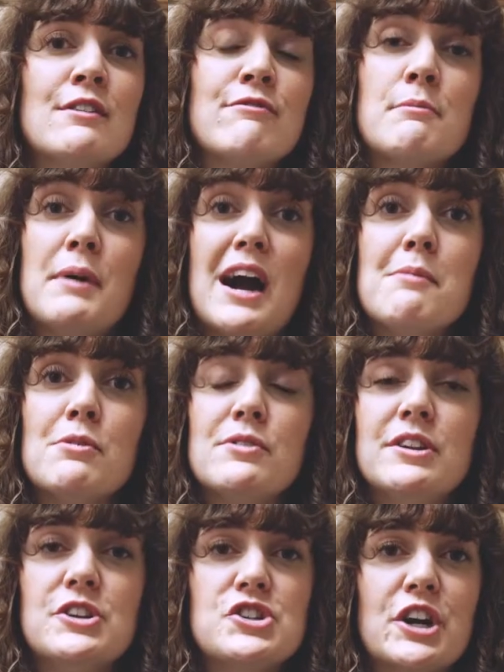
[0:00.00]
of the Bible
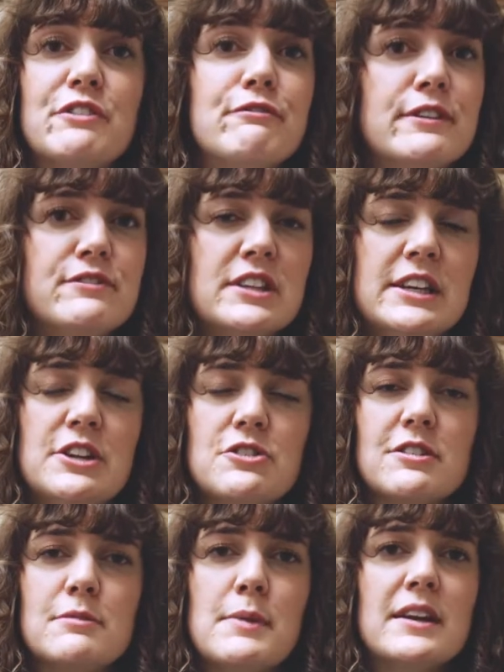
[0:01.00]
in John 15,
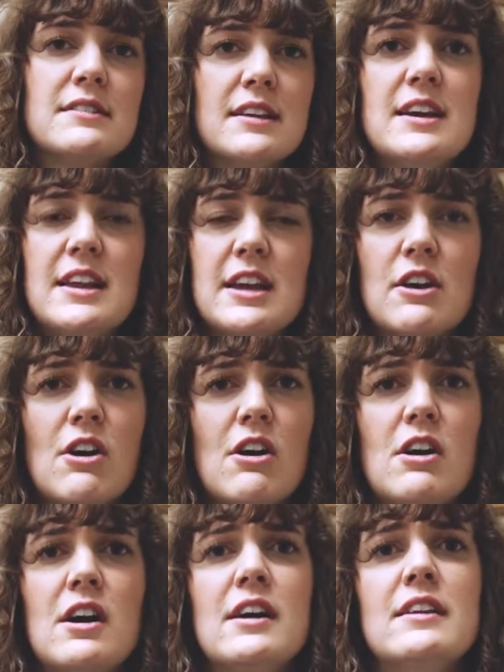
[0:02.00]
just meditating
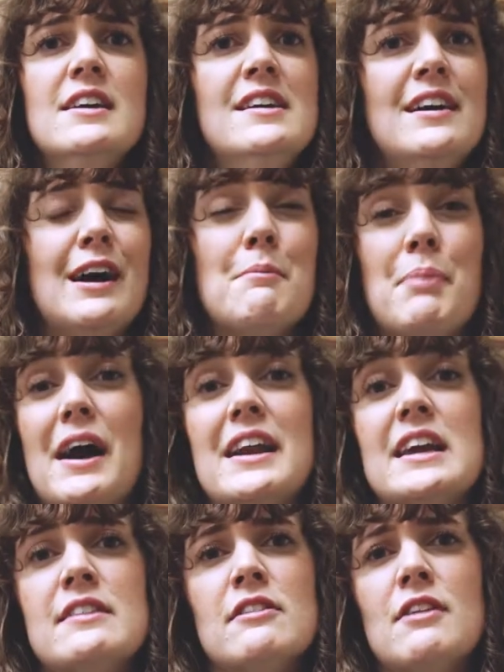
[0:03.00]
on
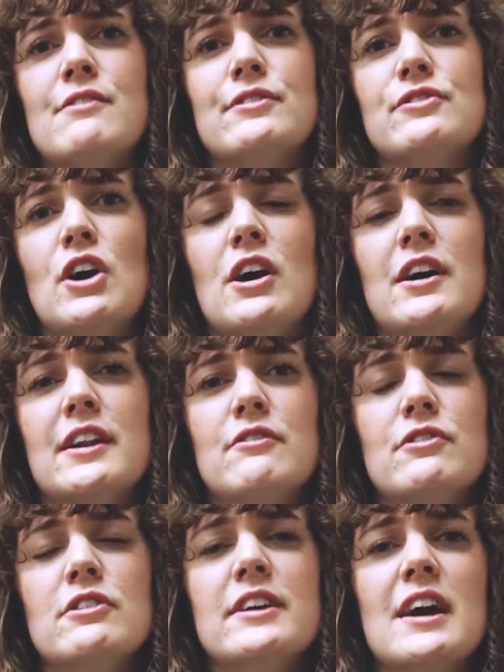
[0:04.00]
abiding in the love of God
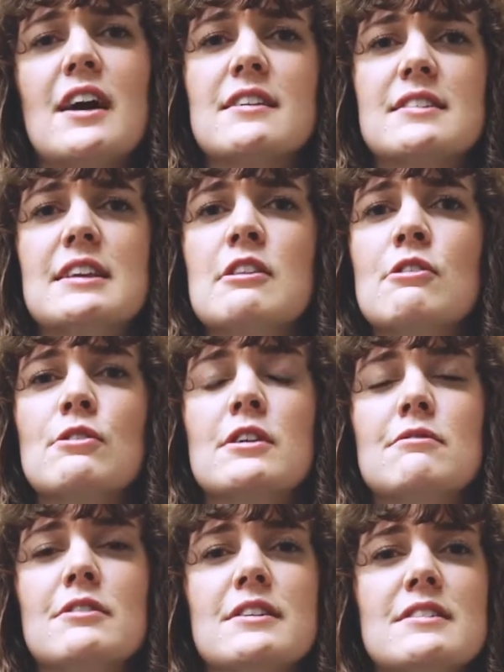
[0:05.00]
and really asking the
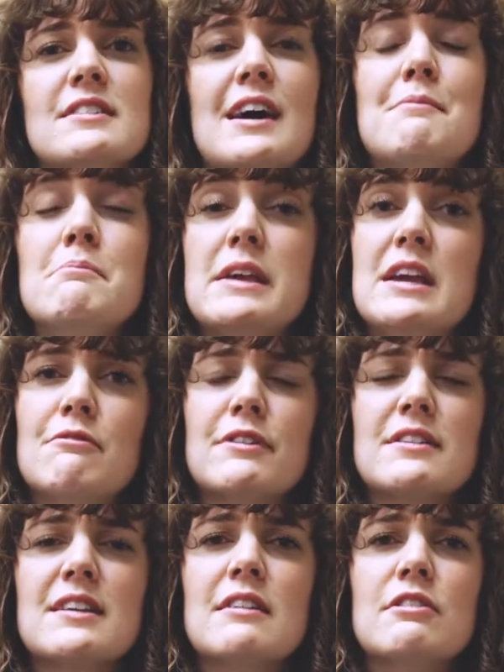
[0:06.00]
Lord, what does that mean? What
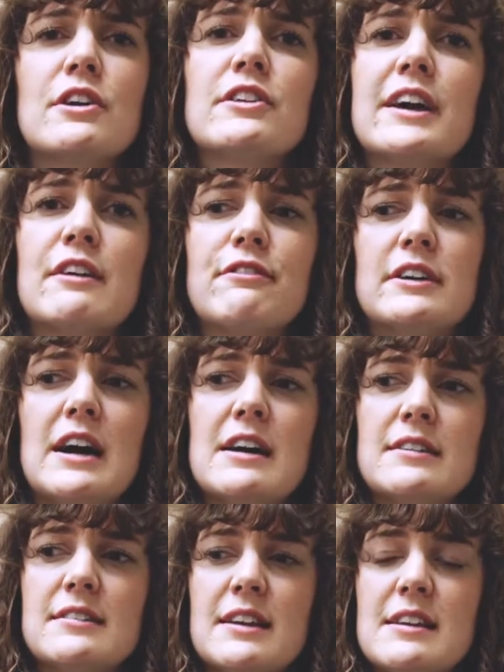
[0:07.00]
does that look like for
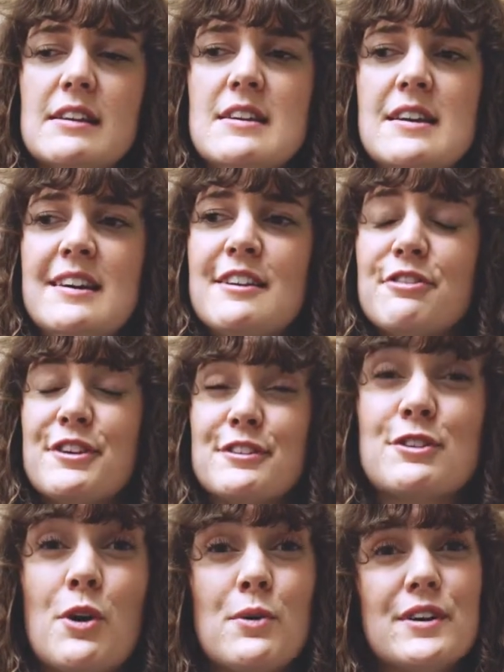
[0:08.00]
us? And
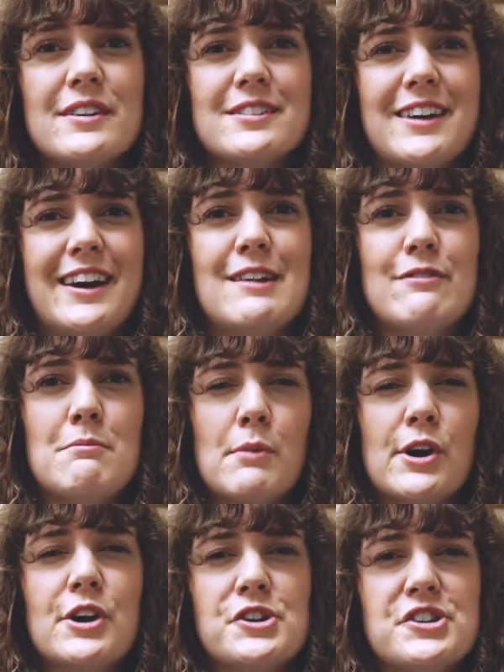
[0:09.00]
this chorus kind of
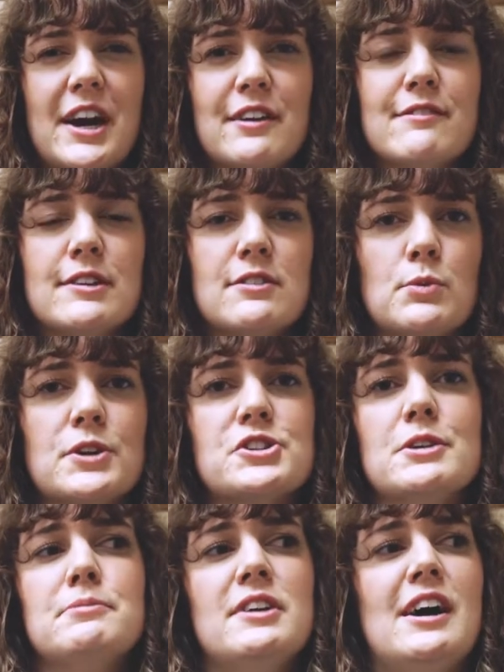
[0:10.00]
emerged out of this
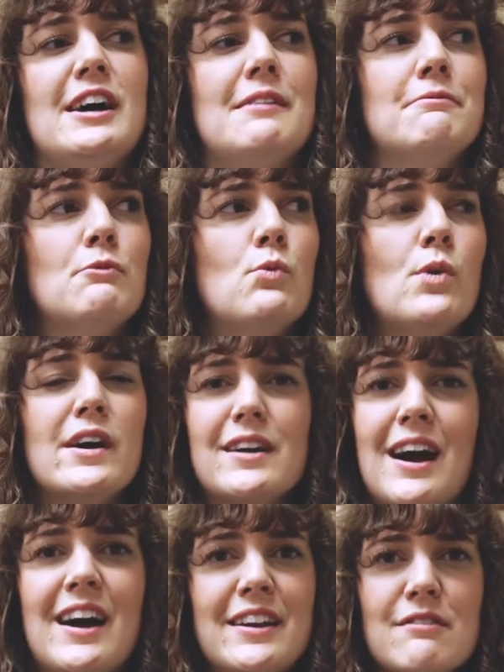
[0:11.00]
worship time. What
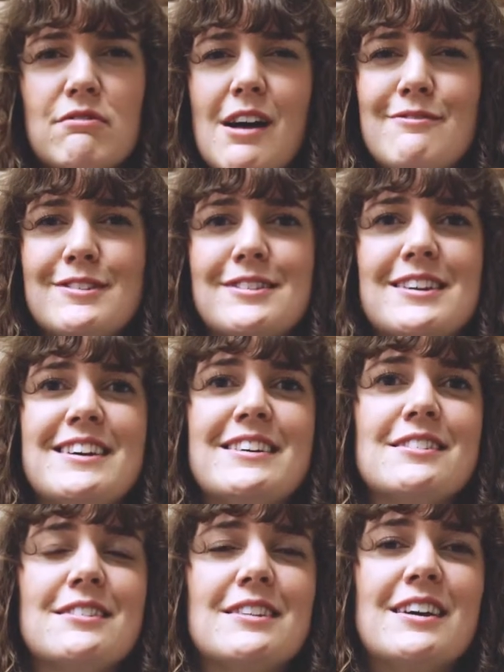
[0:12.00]
kind of love is
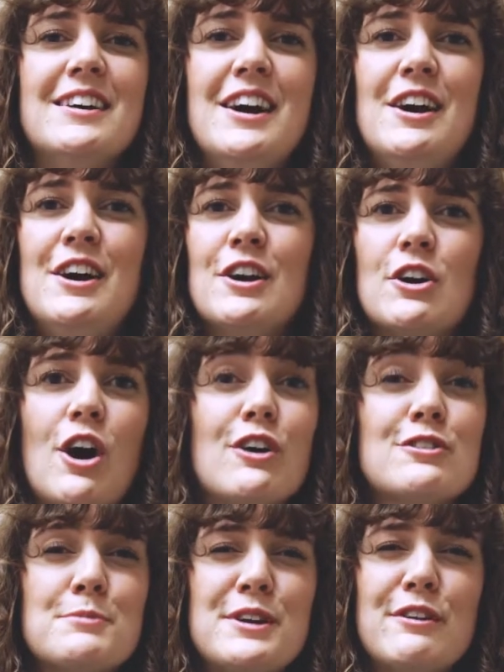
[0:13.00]
this that
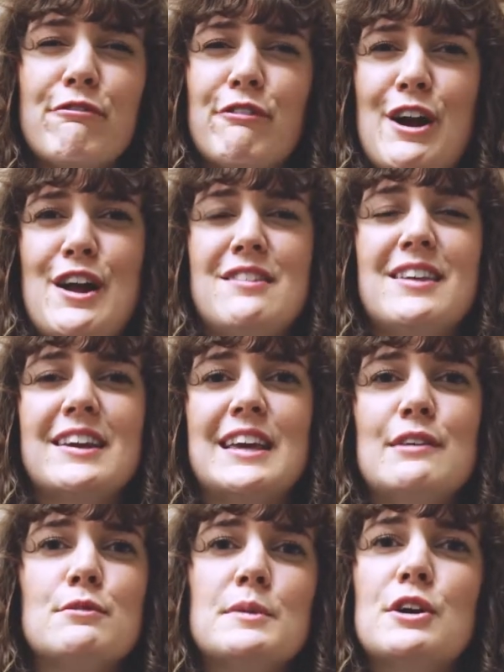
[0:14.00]
calls me your friend, that
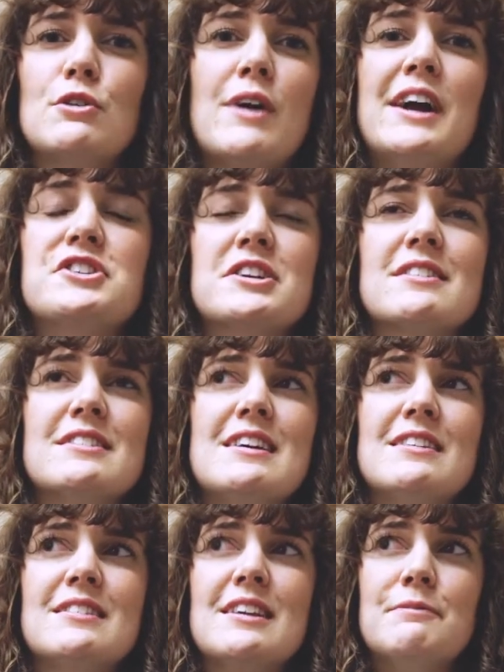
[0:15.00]
gives me your
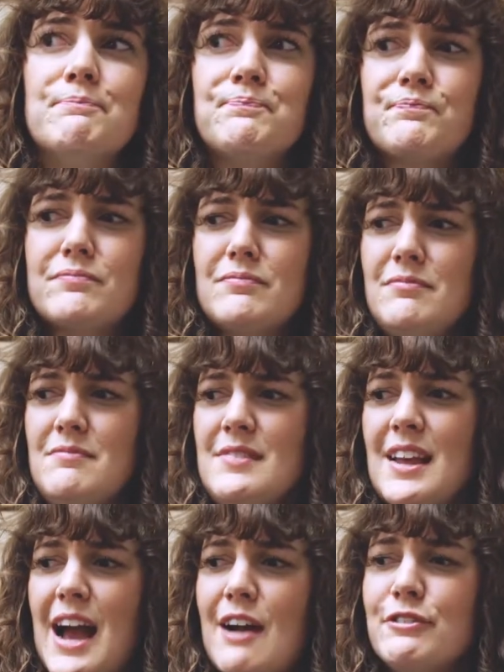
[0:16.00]
righteousness? And
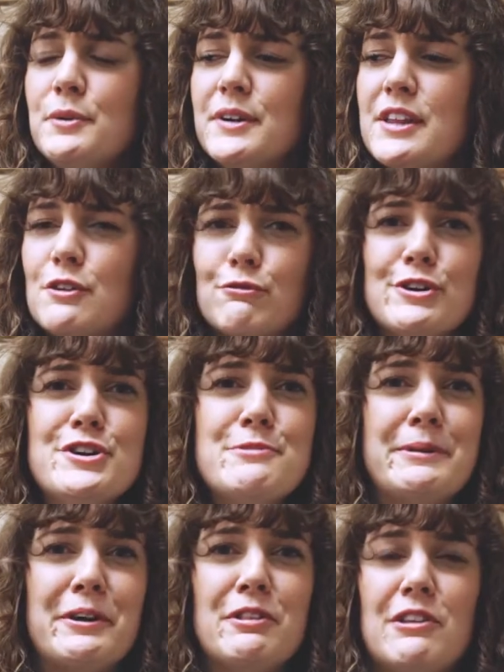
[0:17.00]
everyone in the
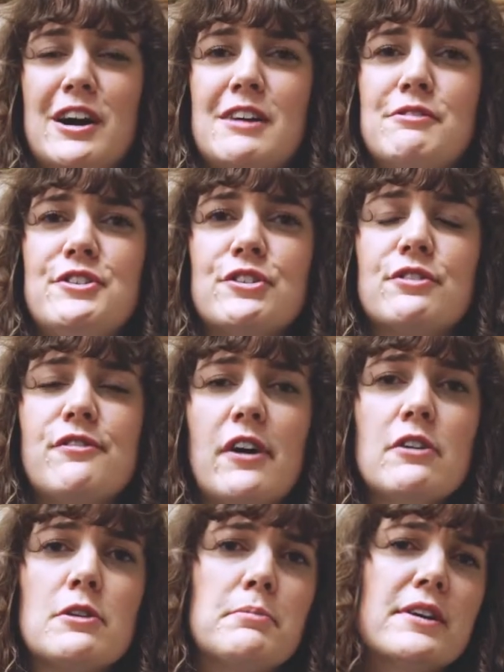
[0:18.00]
room and online, we just
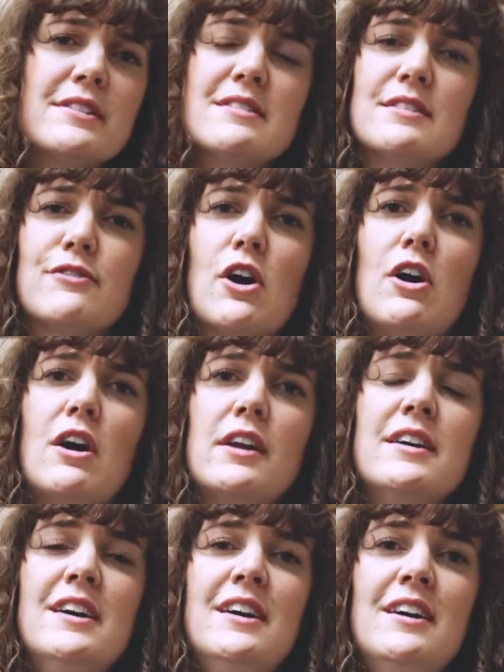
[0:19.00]
felt the presence of God